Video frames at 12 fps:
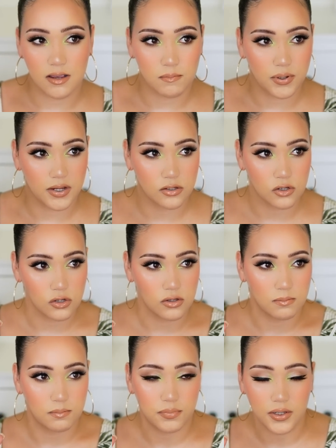I picture
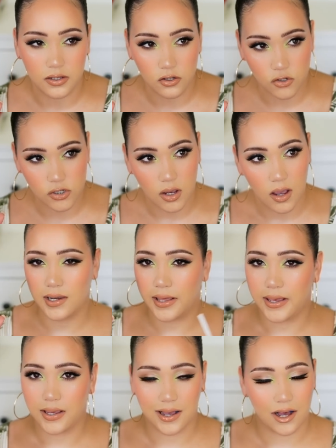the beach,
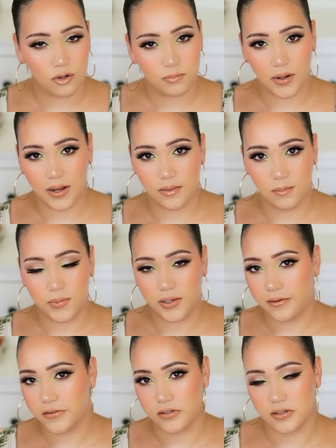laying out by the
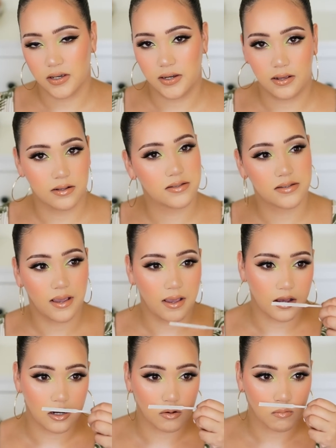beach and getting a
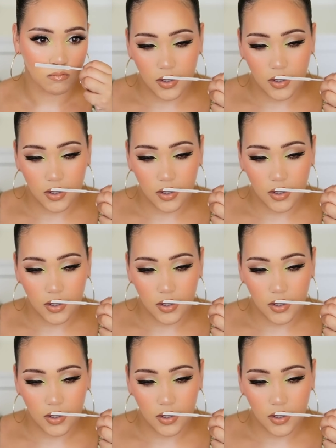tan.